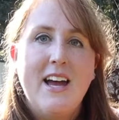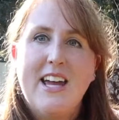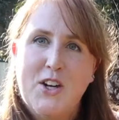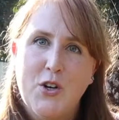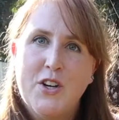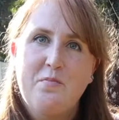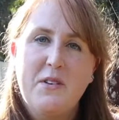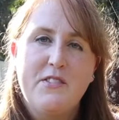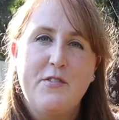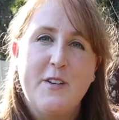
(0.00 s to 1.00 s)
it could have
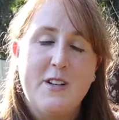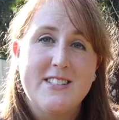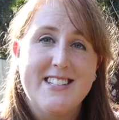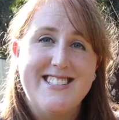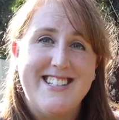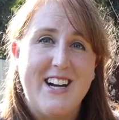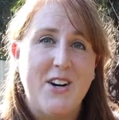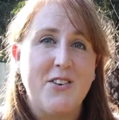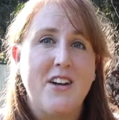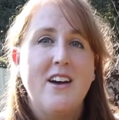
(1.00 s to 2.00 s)
been filtered
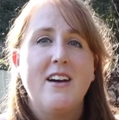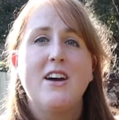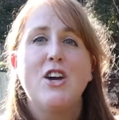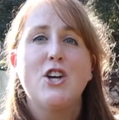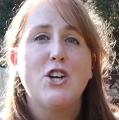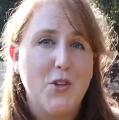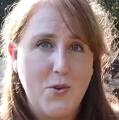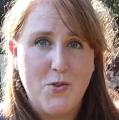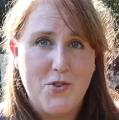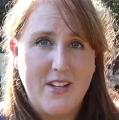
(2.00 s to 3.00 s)
down
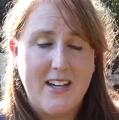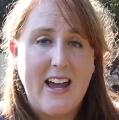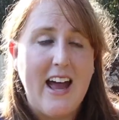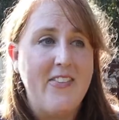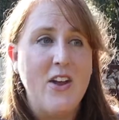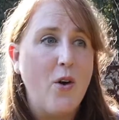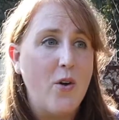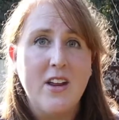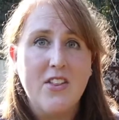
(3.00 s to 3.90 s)
hugely, and the only